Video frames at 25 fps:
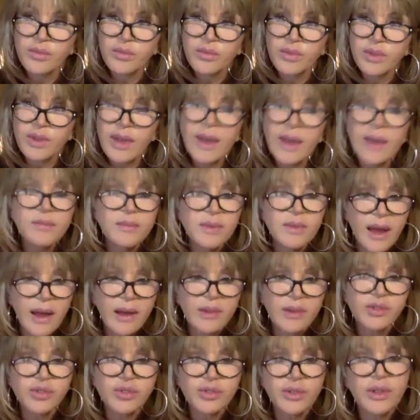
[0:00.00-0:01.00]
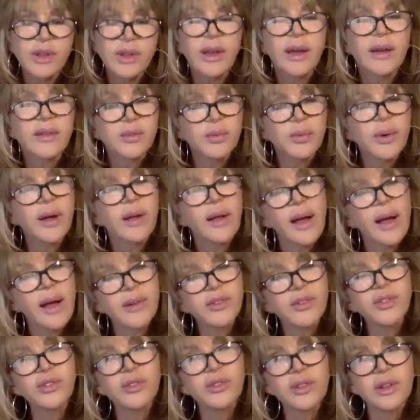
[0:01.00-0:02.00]
came naturally as well.
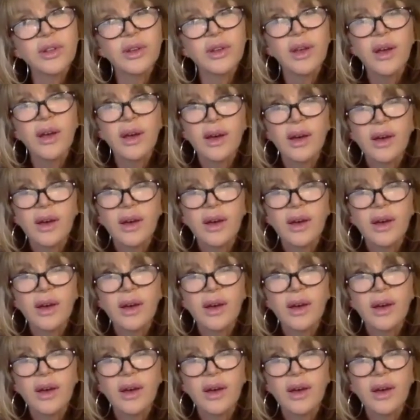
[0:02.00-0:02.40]
Actually,